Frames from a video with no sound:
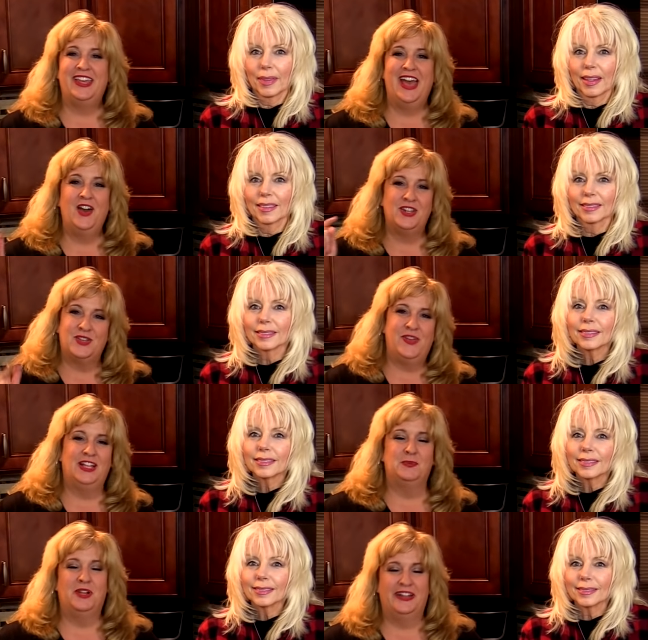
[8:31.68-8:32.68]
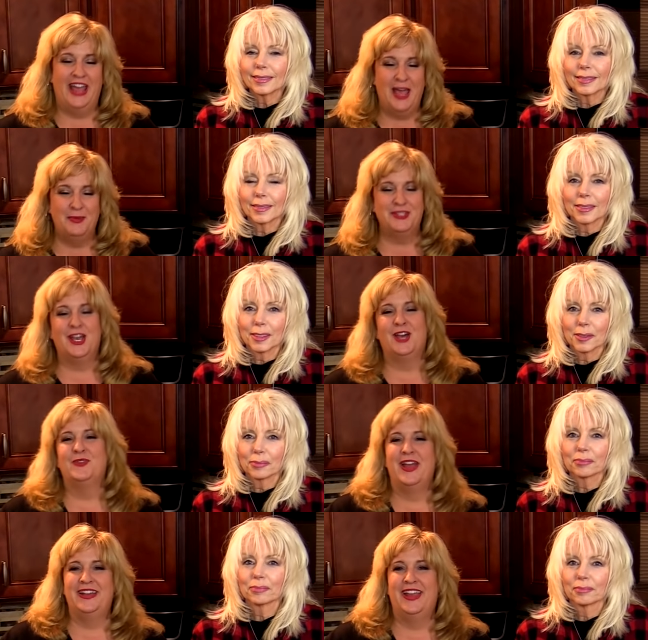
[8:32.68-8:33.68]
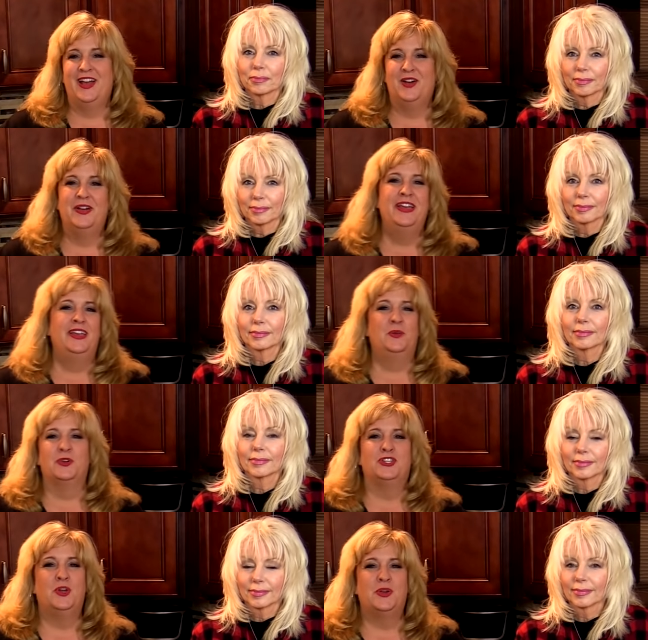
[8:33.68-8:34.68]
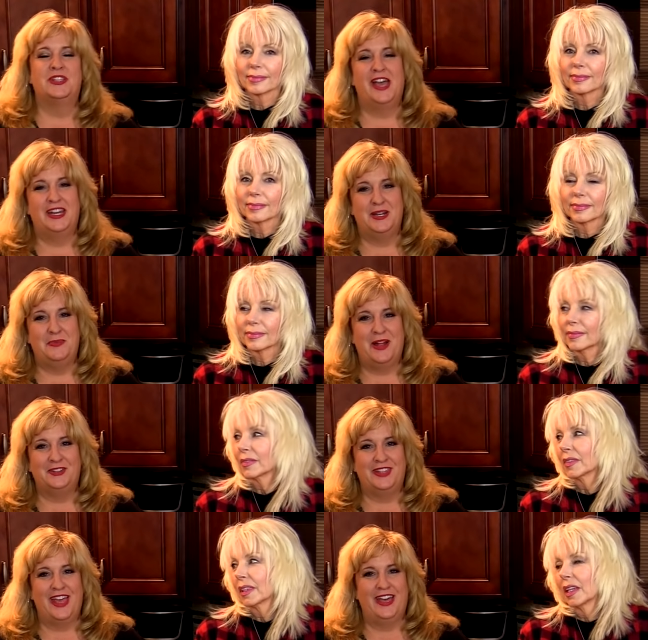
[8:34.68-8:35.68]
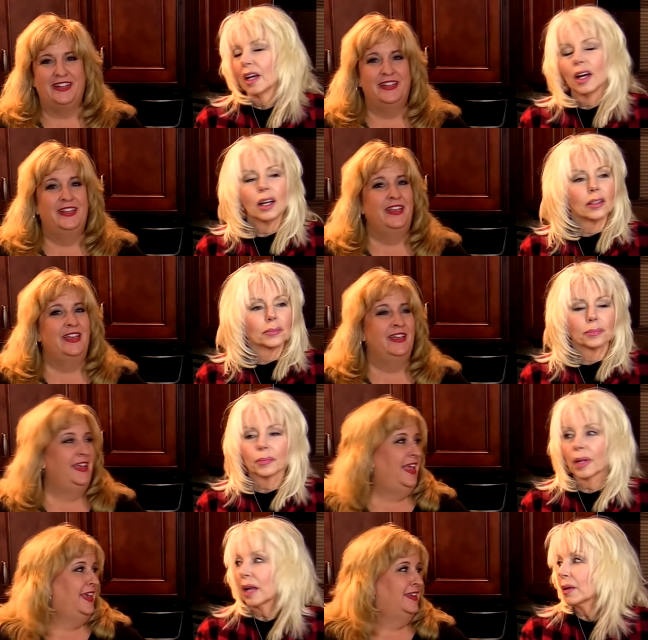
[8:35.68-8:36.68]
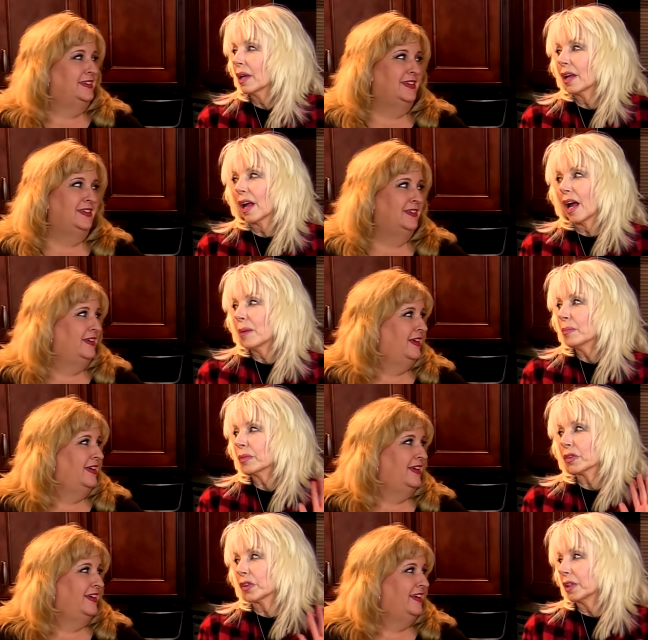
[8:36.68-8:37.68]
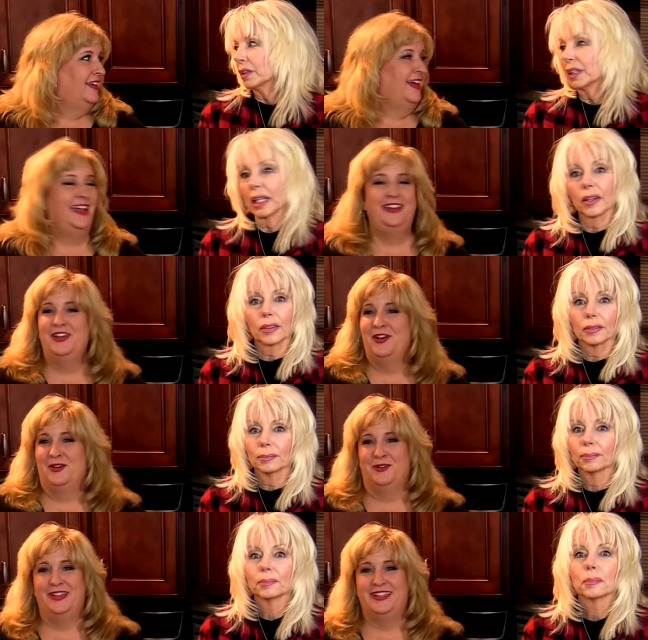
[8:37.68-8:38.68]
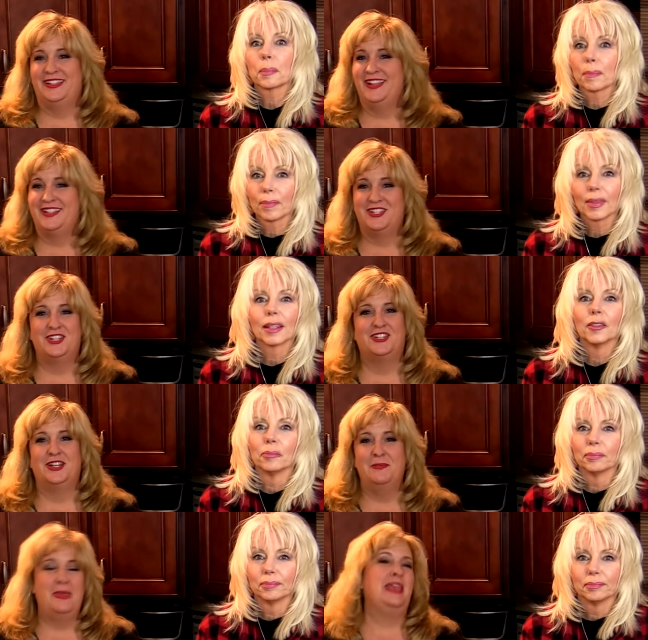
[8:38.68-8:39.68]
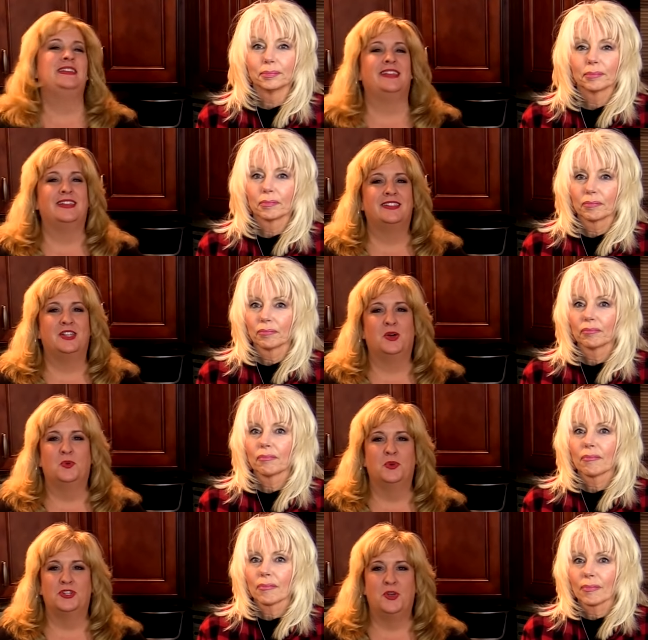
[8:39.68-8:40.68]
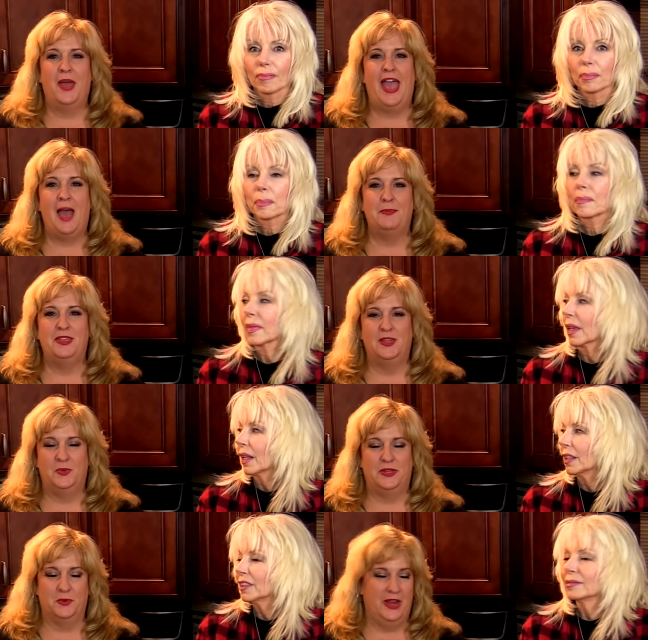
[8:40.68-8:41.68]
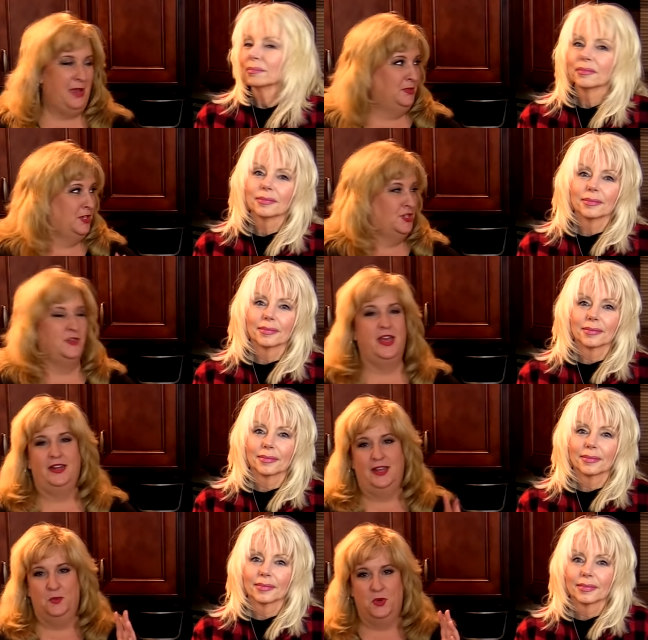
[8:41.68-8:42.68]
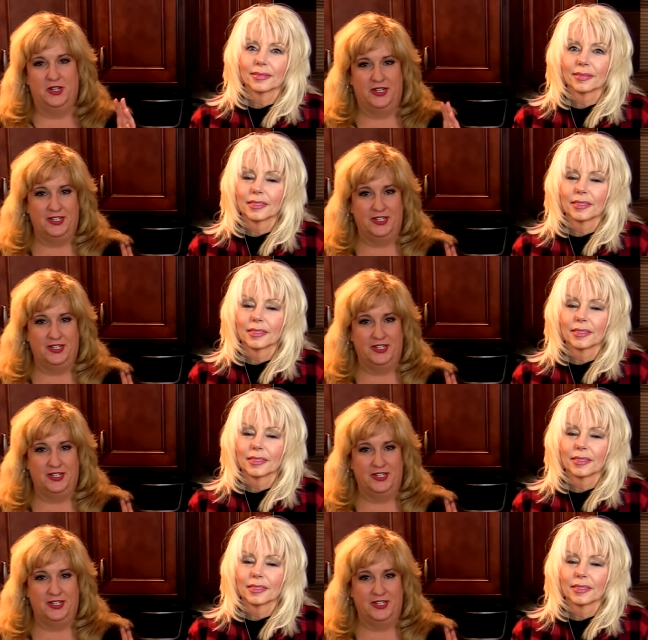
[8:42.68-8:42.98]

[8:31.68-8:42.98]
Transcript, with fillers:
Speaker 1: that out. It's available on Amazon right now, and we're so excited about that. Um, and
Speaker 2: I, I'm thrilled.
Speaker 1: I know. It's it's just amazing. So we're so happy that we were able to do that, and we're going to